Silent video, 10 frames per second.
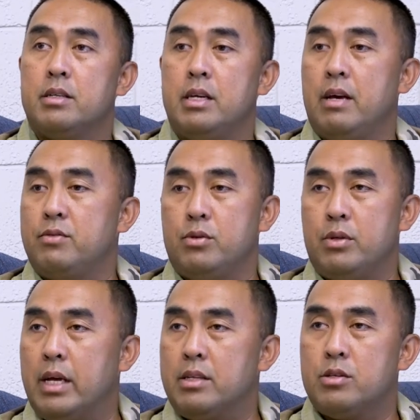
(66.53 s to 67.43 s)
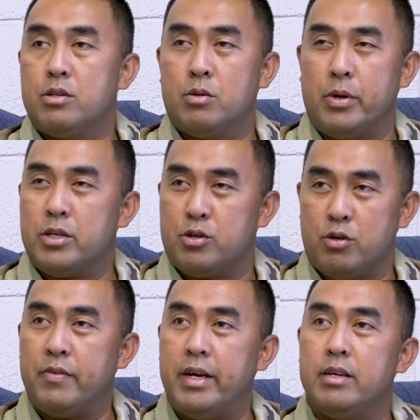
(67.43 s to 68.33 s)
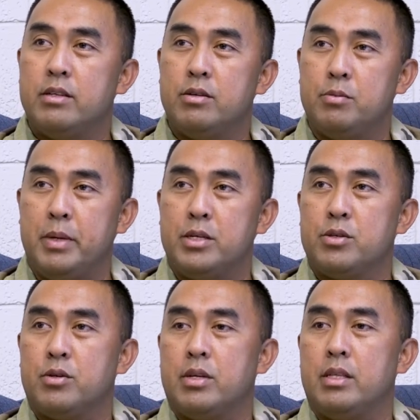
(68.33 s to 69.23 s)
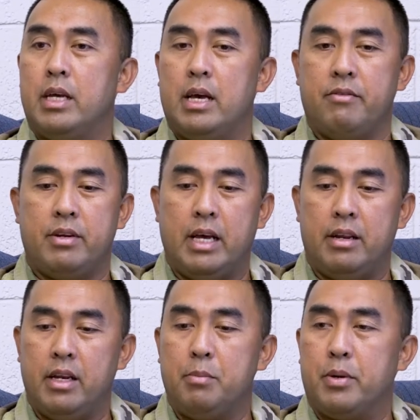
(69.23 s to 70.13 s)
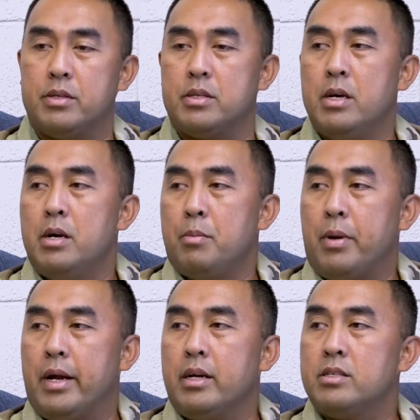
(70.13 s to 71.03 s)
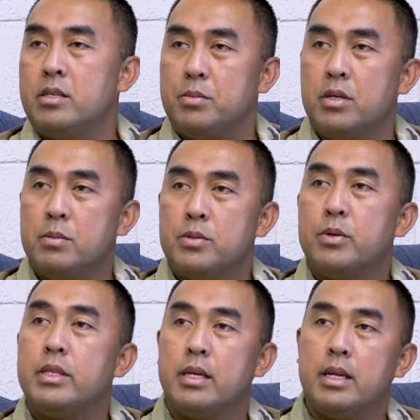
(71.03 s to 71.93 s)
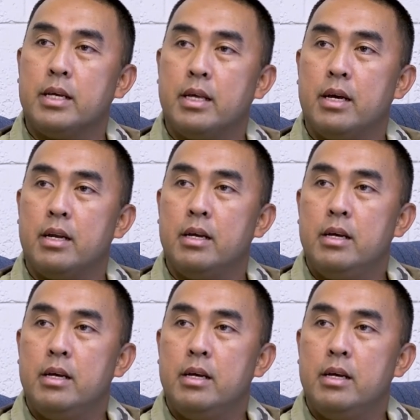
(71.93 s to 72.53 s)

and they have to do that quick survey to make sure that they haven't had any prying symptoms or anything like that.